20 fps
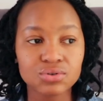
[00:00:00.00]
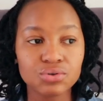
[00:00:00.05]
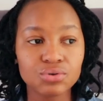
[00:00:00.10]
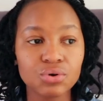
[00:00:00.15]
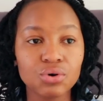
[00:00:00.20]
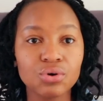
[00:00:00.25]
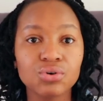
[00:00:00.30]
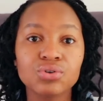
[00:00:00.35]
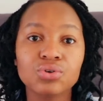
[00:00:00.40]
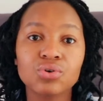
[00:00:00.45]
You
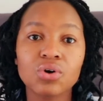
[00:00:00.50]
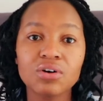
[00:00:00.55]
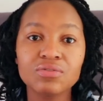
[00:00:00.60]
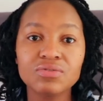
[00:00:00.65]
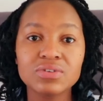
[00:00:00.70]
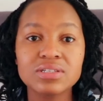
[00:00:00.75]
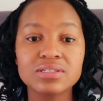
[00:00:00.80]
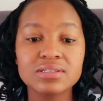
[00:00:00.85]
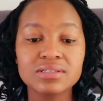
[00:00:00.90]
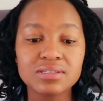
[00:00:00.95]
know, you
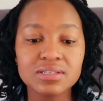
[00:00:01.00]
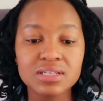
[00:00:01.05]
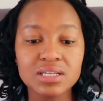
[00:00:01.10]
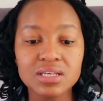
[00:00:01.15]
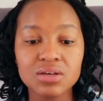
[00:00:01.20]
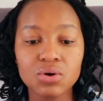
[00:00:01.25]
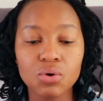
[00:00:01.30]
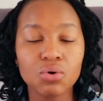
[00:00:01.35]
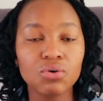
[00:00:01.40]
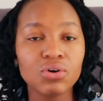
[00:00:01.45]
often
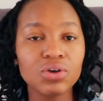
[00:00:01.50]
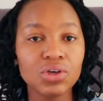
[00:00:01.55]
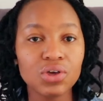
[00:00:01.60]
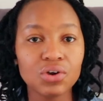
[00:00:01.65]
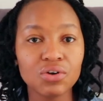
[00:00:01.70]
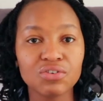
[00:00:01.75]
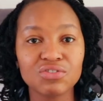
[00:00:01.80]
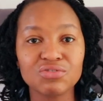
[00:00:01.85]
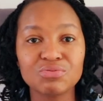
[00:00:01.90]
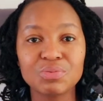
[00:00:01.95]
see or
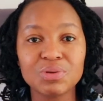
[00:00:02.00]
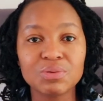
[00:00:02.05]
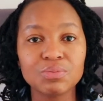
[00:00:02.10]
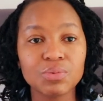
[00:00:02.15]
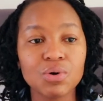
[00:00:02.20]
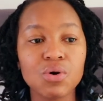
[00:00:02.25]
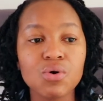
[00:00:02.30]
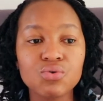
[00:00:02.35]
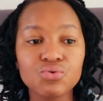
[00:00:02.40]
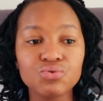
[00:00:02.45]
hear of
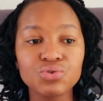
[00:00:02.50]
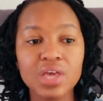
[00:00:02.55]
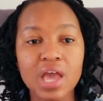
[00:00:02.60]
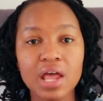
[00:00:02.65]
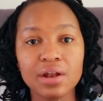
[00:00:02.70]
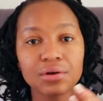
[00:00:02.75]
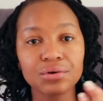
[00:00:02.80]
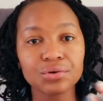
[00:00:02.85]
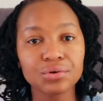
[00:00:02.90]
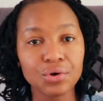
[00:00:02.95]
people who
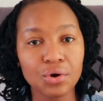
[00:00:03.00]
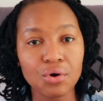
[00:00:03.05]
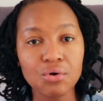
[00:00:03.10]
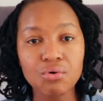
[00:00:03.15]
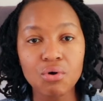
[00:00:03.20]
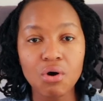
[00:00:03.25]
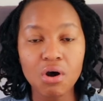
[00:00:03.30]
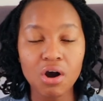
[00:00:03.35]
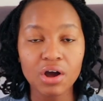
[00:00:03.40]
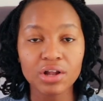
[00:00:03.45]
cannot
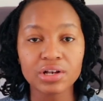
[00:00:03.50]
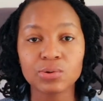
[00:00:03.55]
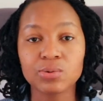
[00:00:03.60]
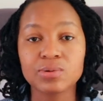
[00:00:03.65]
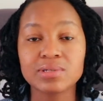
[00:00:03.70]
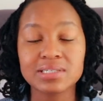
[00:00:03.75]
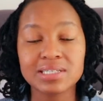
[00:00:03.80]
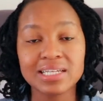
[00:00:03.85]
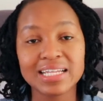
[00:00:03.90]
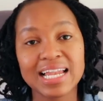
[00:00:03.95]
go on
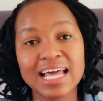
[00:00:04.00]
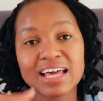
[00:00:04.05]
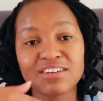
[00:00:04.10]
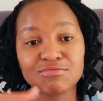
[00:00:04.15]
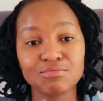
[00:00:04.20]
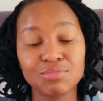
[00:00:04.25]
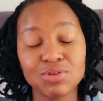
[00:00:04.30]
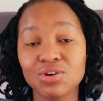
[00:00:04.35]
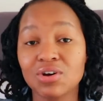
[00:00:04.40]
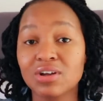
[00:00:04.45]
or see
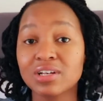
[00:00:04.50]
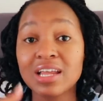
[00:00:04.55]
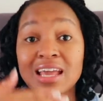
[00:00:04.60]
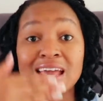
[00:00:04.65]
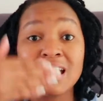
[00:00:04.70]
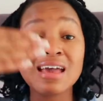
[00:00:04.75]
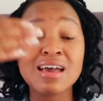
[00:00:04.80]
life beyond